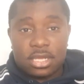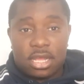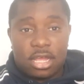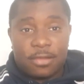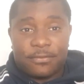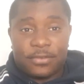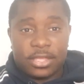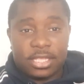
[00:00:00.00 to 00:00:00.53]

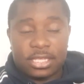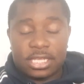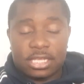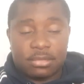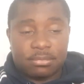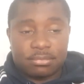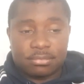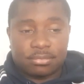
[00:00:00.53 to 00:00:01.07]
I think
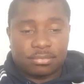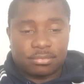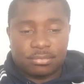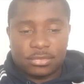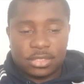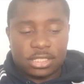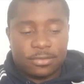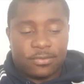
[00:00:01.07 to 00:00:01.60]

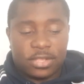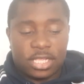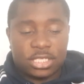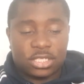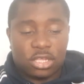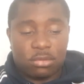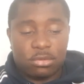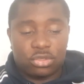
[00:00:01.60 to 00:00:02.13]
if
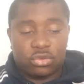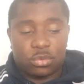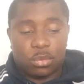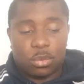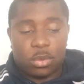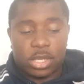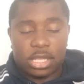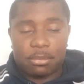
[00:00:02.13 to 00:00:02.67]
Atletico Madrid
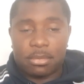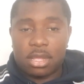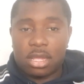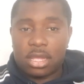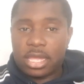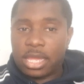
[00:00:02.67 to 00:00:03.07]
will want him,